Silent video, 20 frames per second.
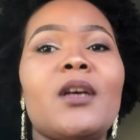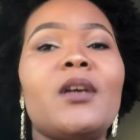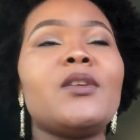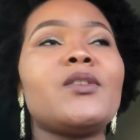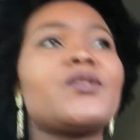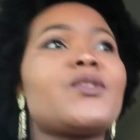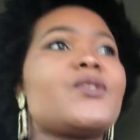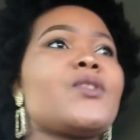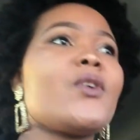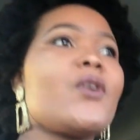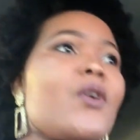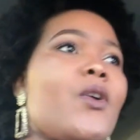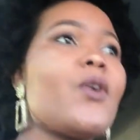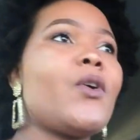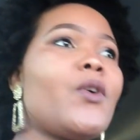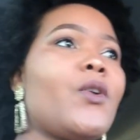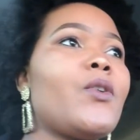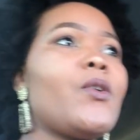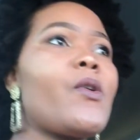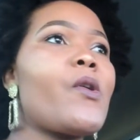
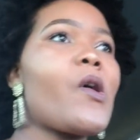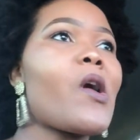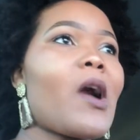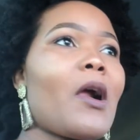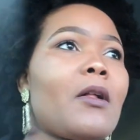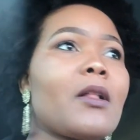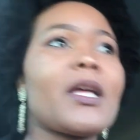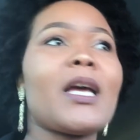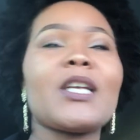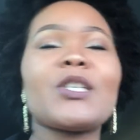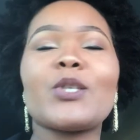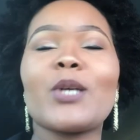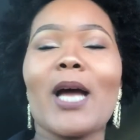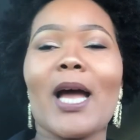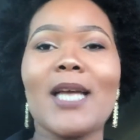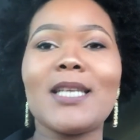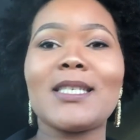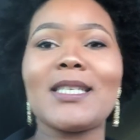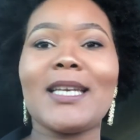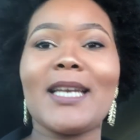So I'll catch you
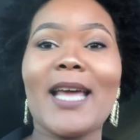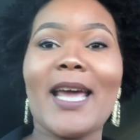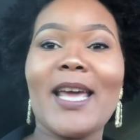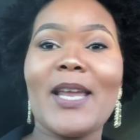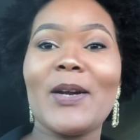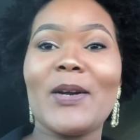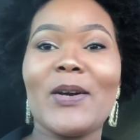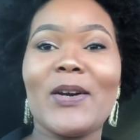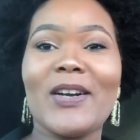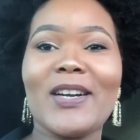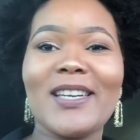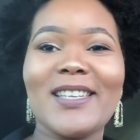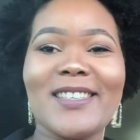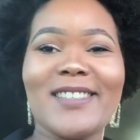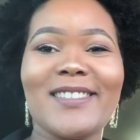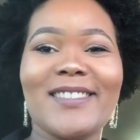guys later.